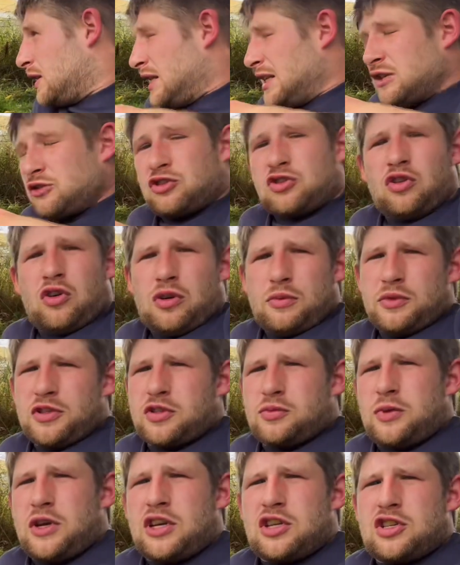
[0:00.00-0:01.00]
Storm
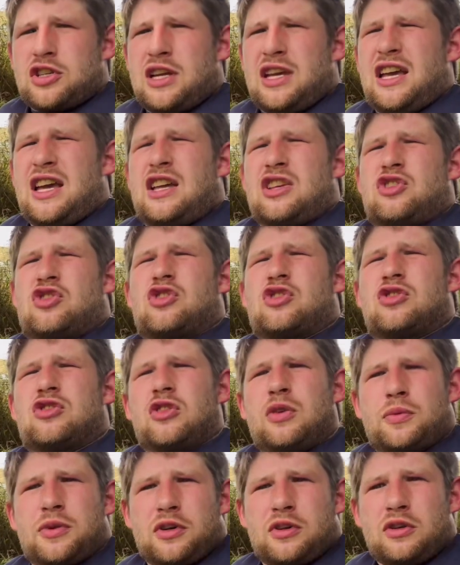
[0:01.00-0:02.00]
especially is
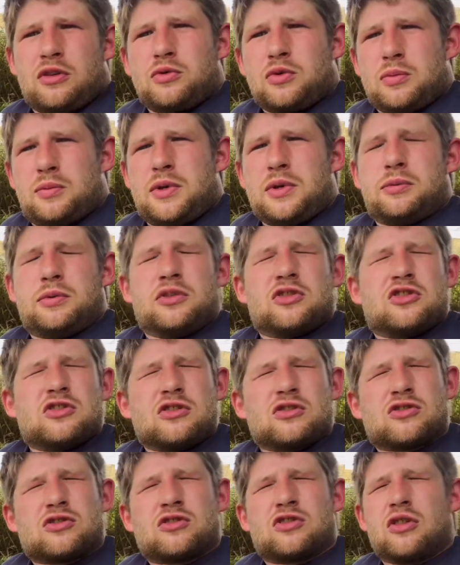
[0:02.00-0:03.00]
super good with people.
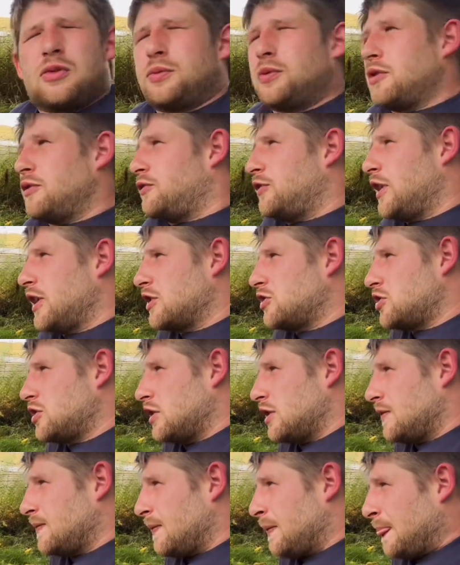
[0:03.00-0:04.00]
She's super
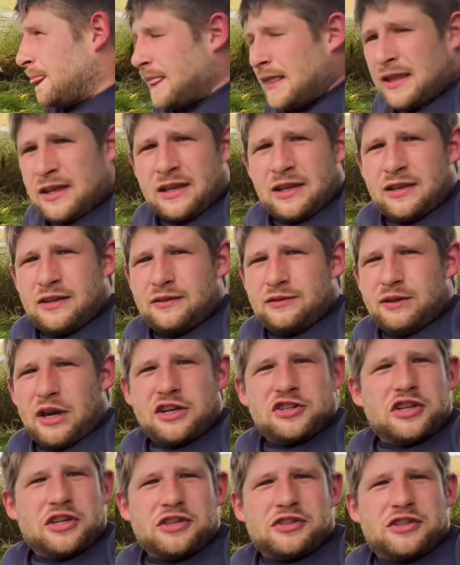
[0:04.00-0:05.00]
affectionate,
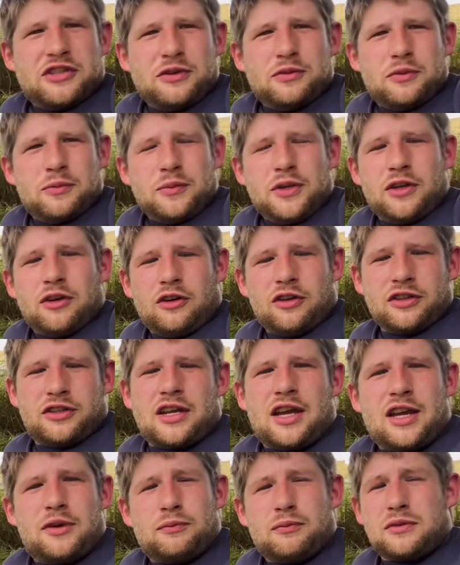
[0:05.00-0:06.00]
as you can see with me all the
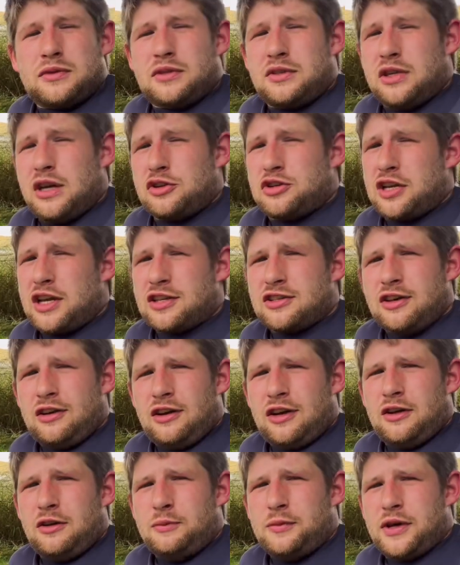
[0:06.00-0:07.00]
time. Now she is a
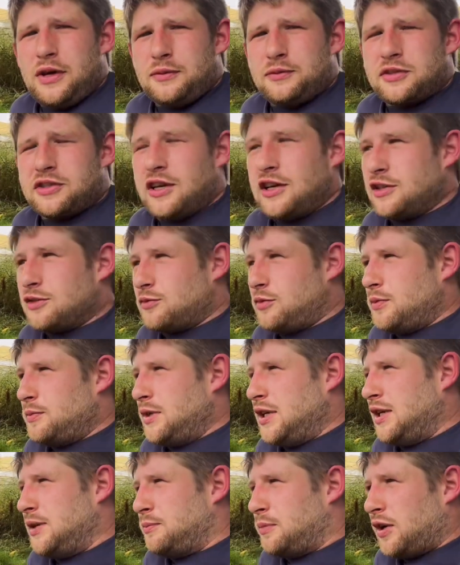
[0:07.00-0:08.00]
little bit obsessed with
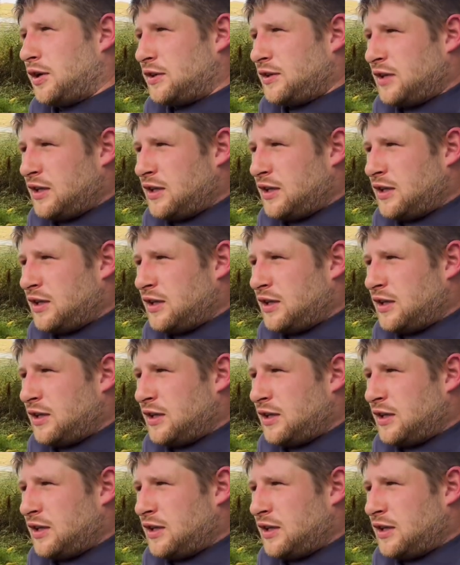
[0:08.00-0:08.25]
me, but